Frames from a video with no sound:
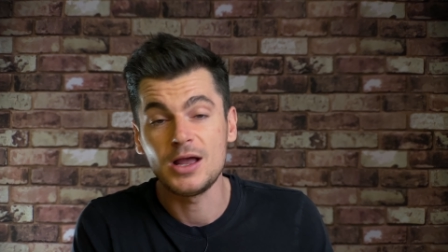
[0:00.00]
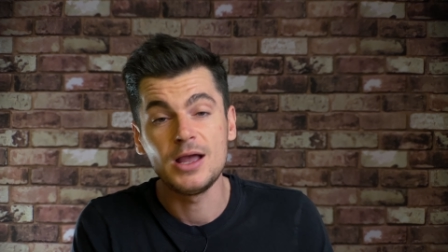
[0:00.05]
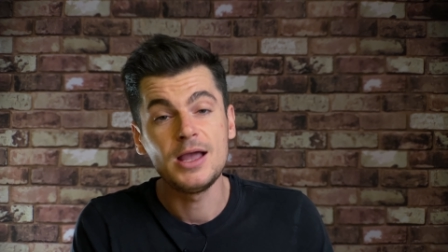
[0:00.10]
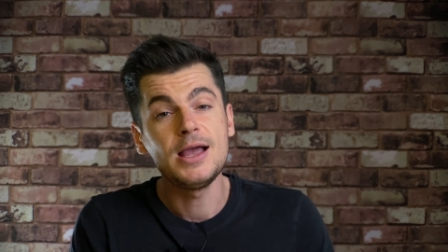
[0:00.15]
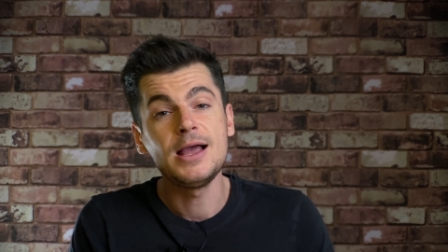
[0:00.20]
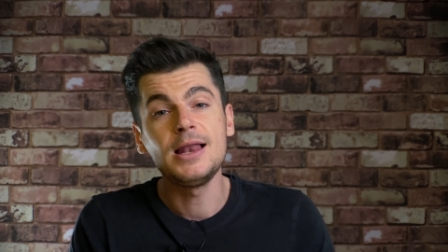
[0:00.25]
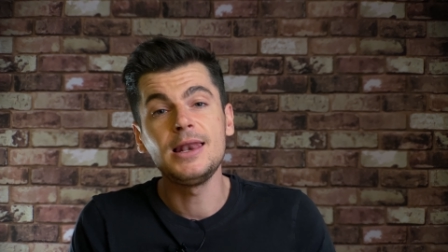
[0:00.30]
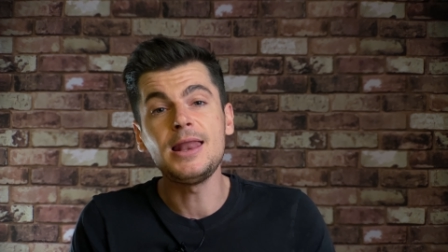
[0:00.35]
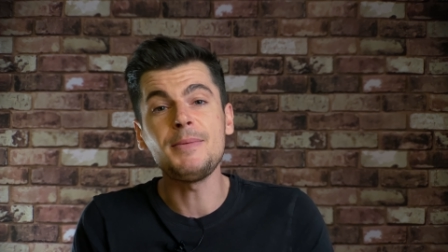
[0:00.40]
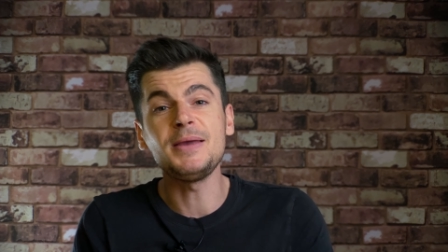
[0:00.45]

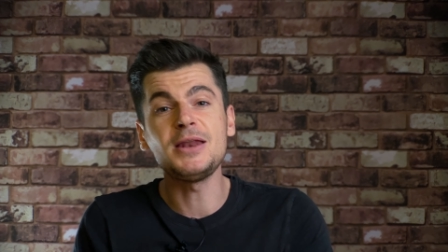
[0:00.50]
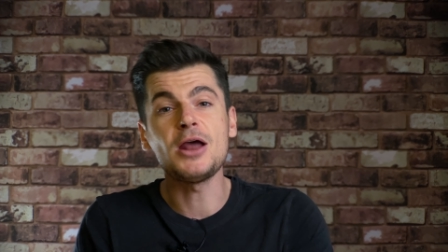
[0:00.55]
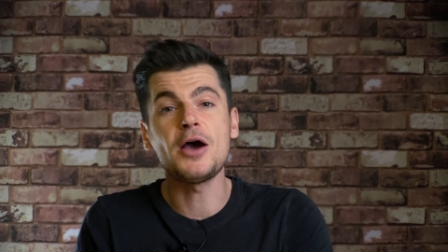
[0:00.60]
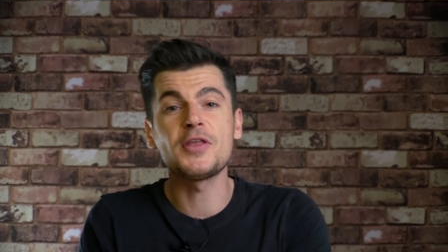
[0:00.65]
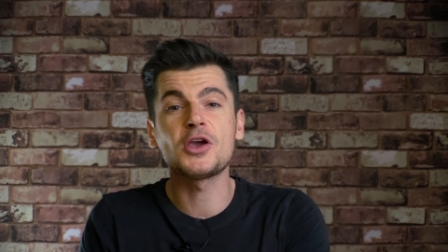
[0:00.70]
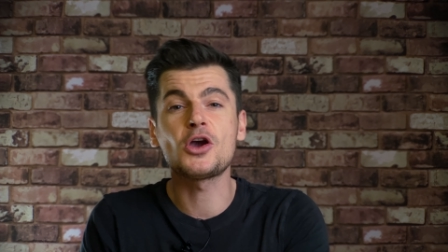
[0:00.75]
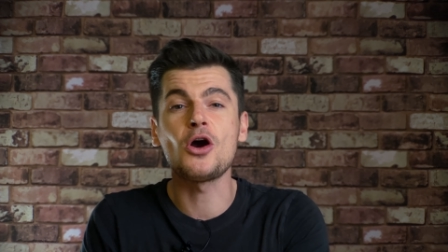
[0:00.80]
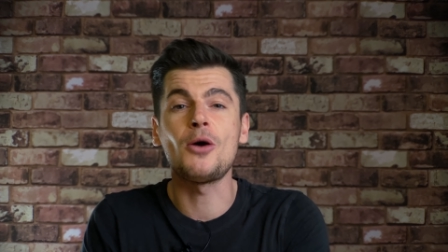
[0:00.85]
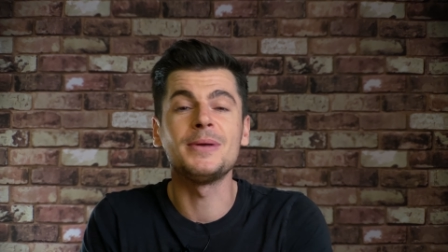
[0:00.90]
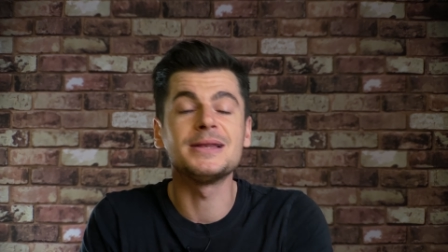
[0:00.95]
Let me know in
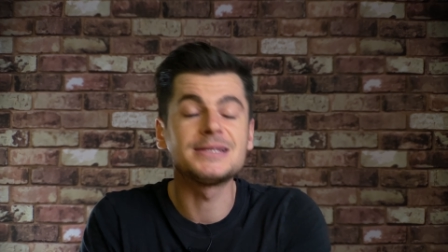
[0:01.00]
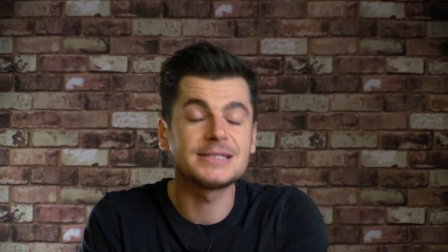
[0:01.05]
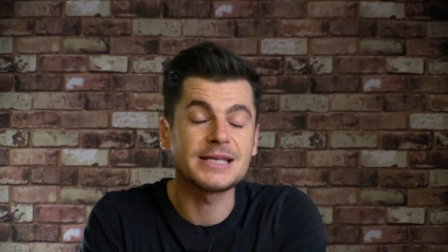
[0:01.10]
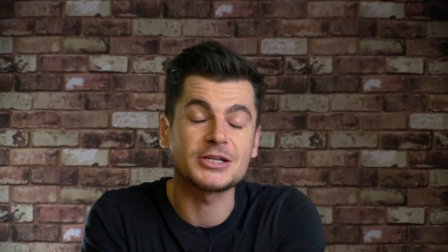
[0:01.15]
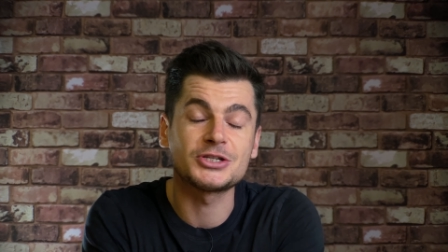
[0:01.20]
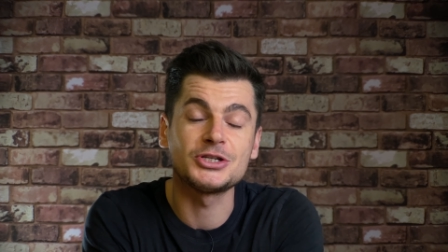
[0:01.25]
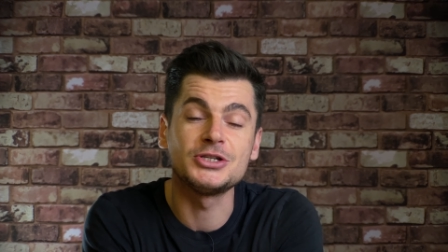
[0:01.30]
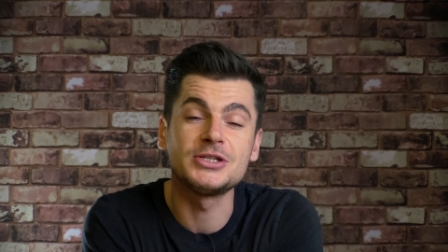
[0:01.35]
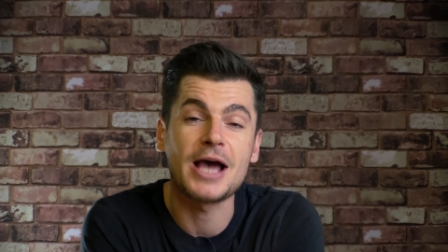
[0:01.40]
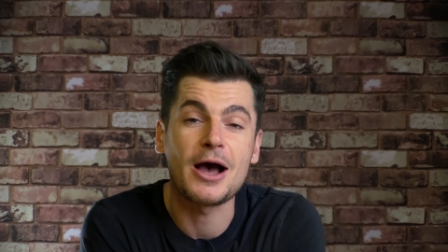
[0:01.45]
the comment
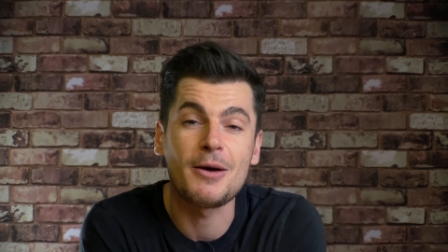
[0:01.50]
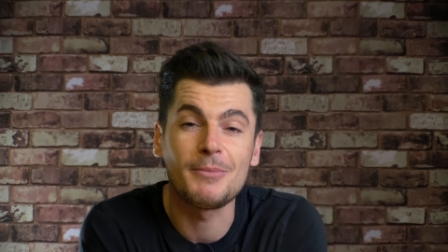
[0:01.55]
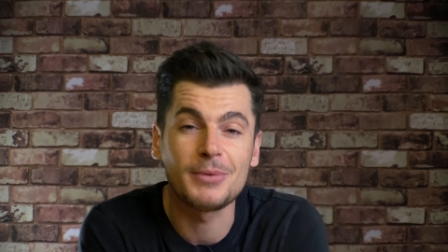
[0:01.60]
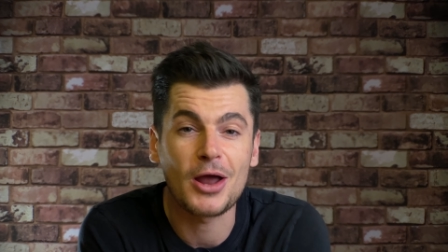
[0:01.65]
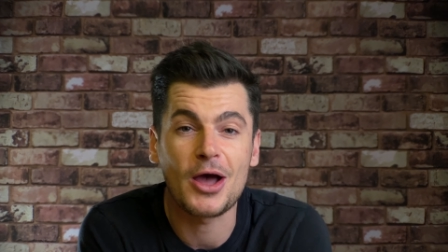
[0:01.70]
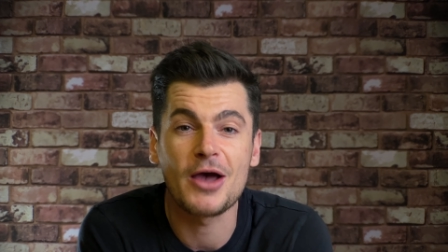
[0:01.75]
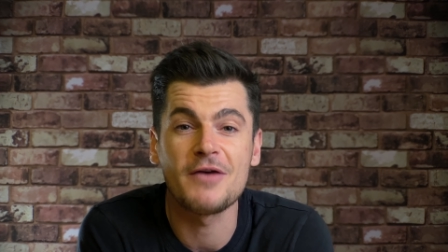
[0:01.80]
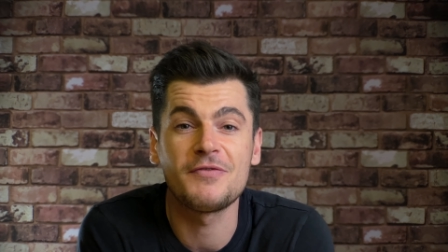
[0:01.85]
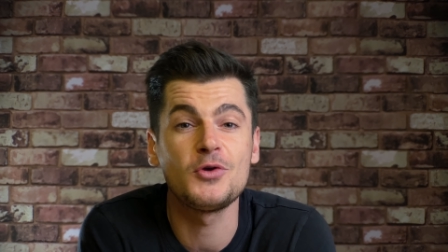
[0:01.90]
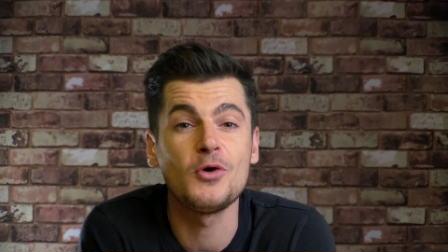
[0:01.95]
section down
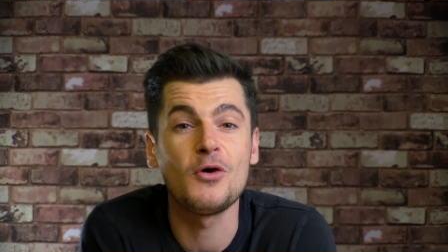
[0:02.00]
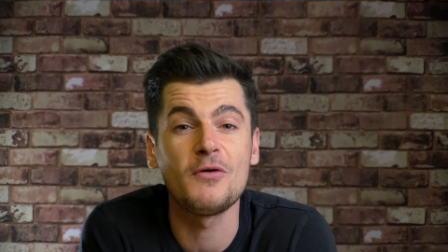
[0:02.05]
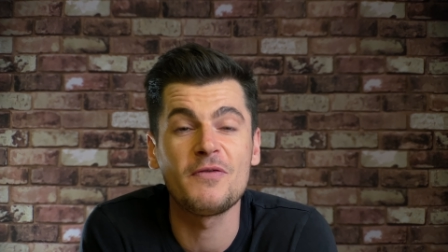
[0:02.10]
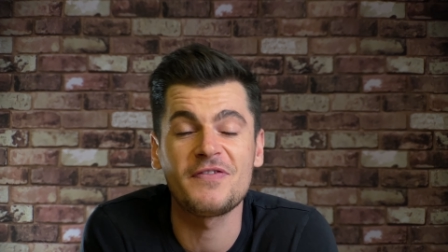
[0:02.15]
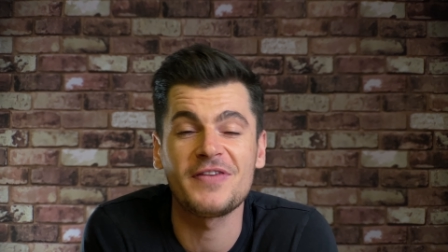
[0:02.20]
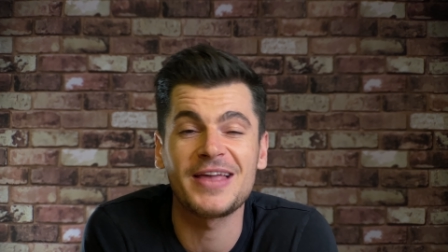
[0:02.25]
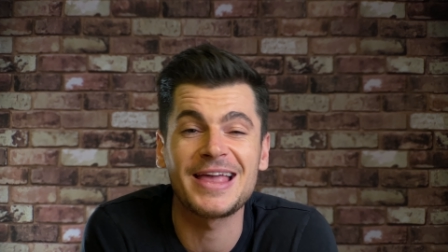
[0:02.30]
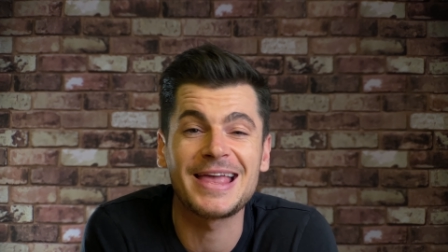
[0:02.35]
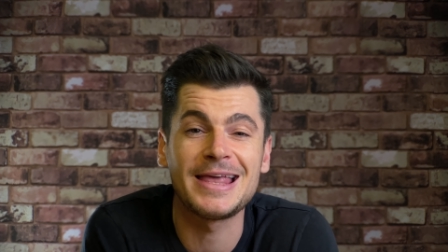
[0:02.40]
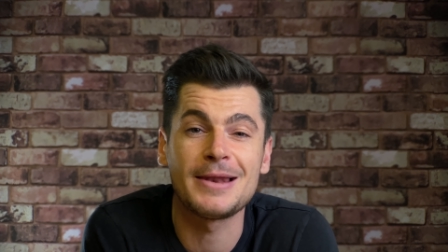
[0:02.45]
below if you're
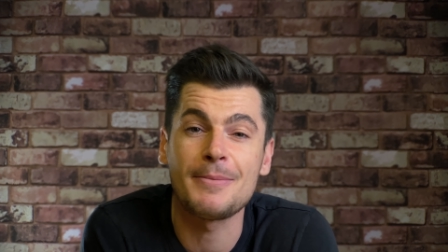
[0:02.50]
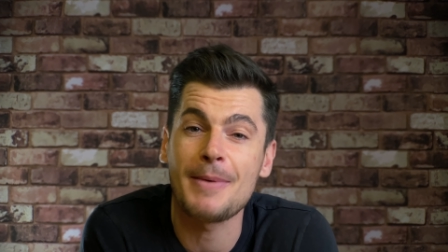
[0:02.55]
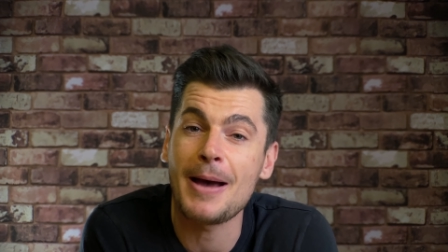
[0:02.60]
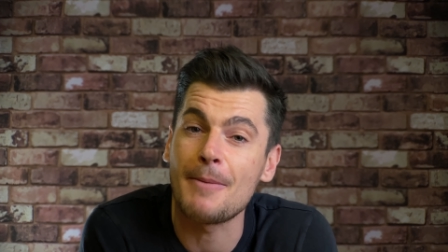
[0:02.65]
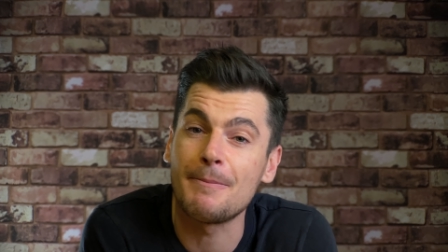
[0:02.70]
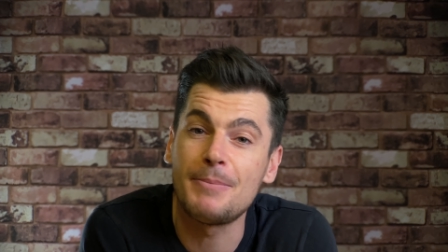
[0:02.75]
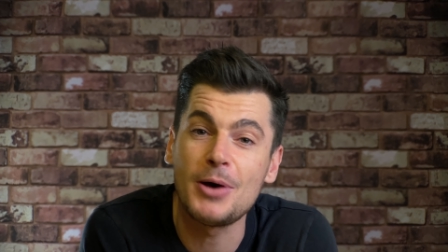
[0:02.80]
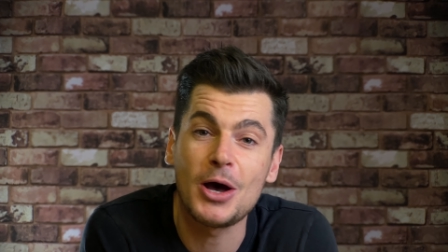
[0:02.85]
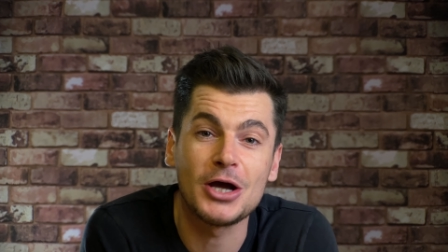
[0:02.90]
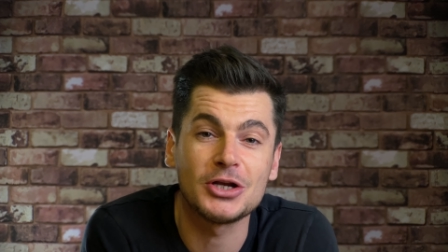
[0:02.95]
thinking
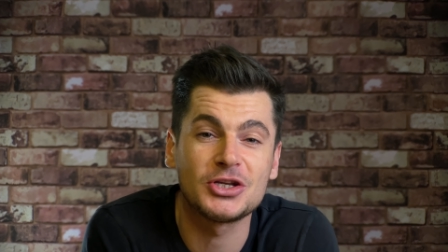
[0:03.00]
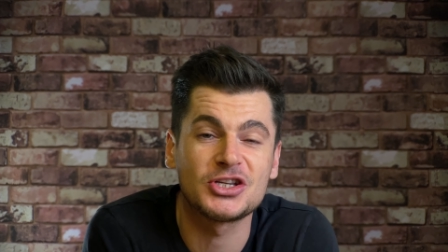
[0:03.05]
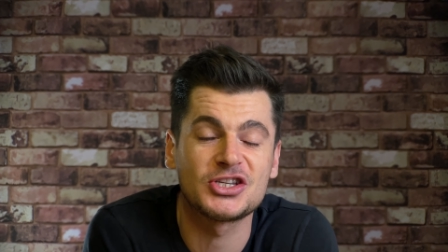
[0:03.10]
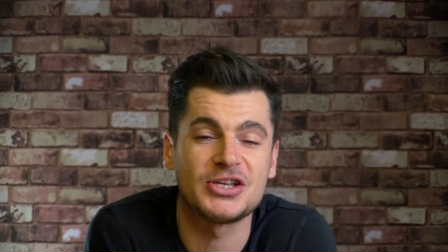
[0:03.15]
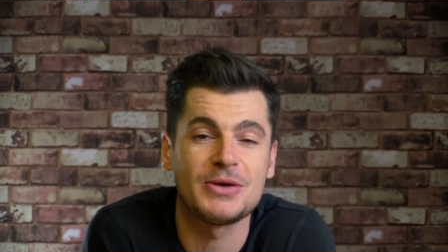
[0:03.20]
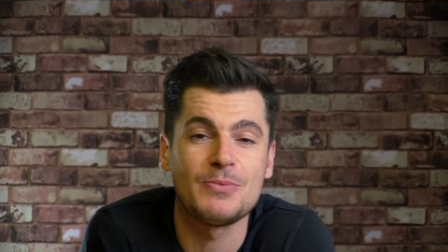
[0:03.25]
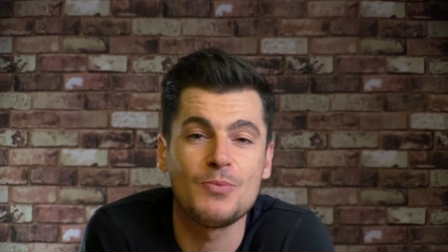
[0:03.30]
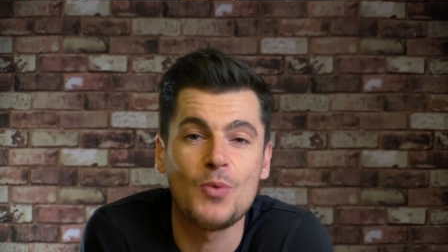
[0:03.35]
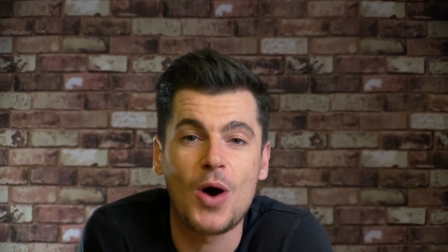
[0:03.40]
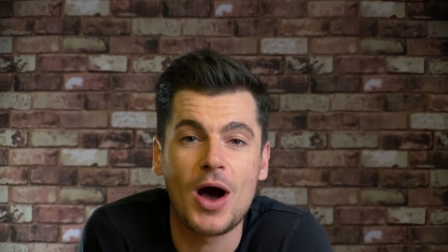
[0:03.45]
about
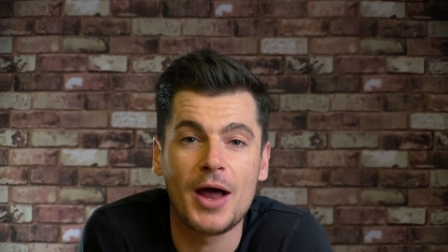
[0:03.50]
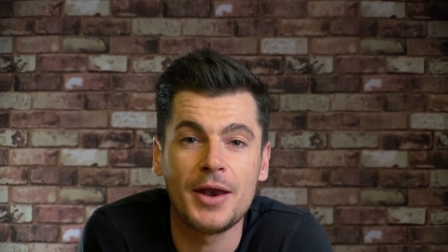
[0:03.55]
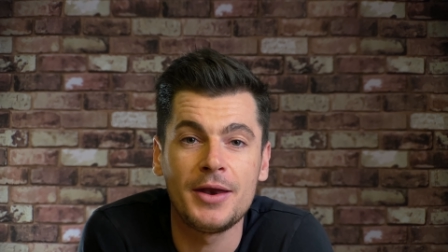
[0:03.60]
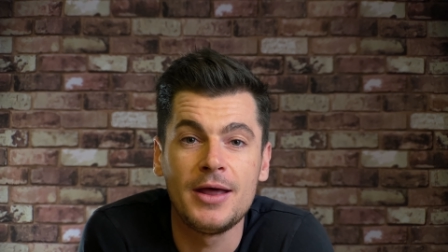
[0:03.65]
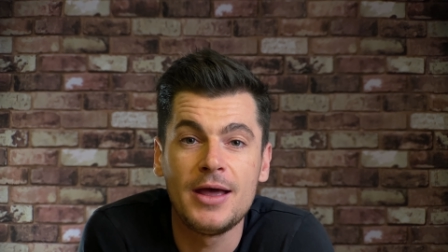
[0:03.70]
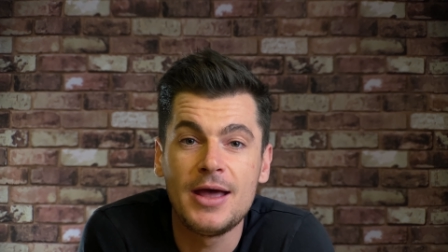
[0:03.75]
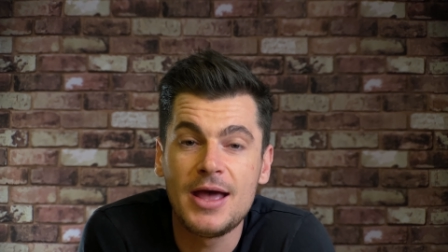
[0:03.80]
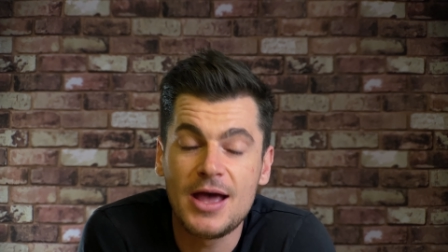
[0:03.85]
purchasing one.